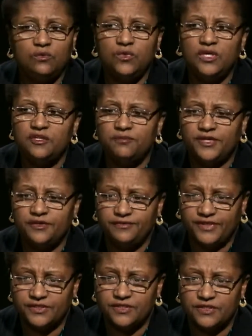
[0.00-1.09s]
one of the
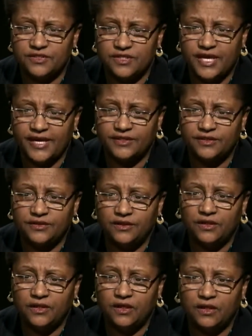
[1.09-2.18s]
benefits is that
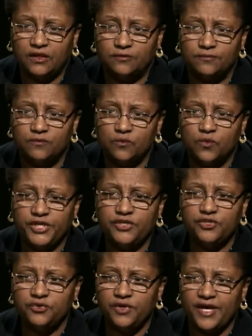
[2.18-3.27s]
um, we
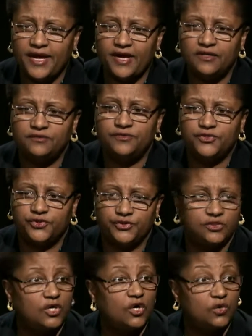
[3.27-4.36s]
do have
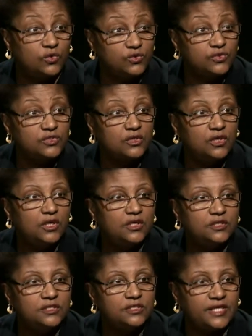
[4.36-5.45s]
certain goals
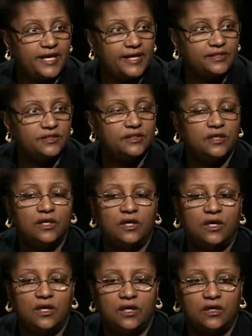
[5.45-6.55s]
set
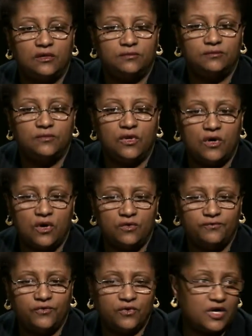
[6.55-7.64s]
um,
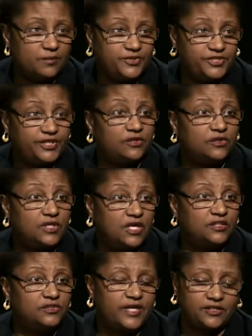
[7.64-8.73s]
for our particular
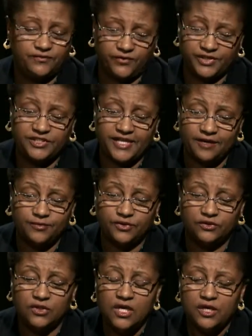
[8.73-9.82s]
contracts. For
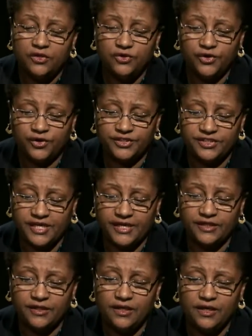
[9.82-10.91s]
example, New York
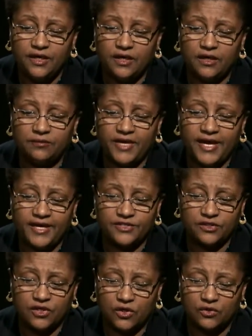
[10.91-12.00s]
State um,
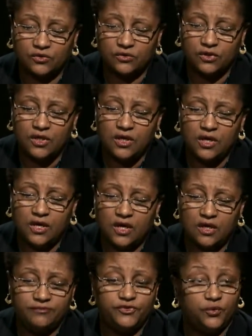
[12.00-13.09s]
has a goal
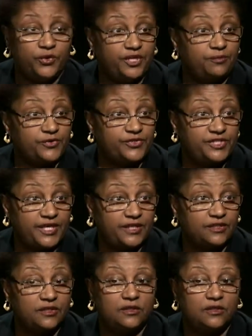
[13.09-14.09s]
of twenty percent.